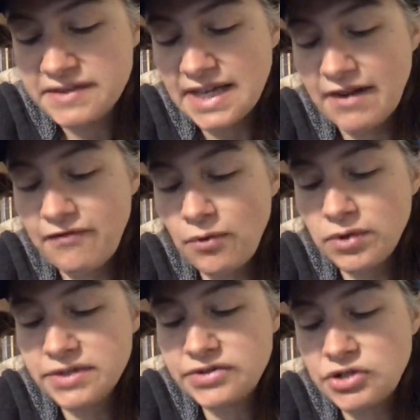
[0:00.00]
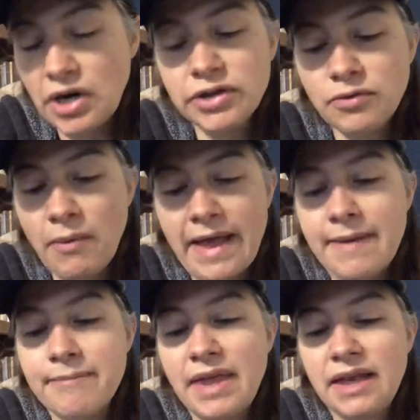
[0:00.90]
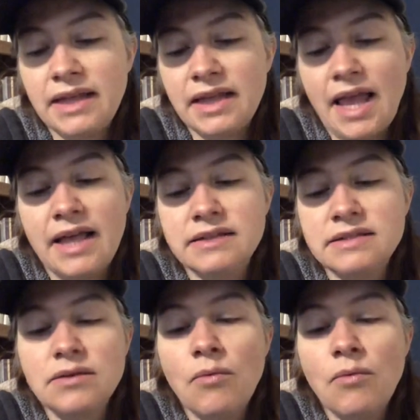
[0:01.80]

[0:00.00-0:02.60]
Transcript: sat 4 stark white mannequin heads,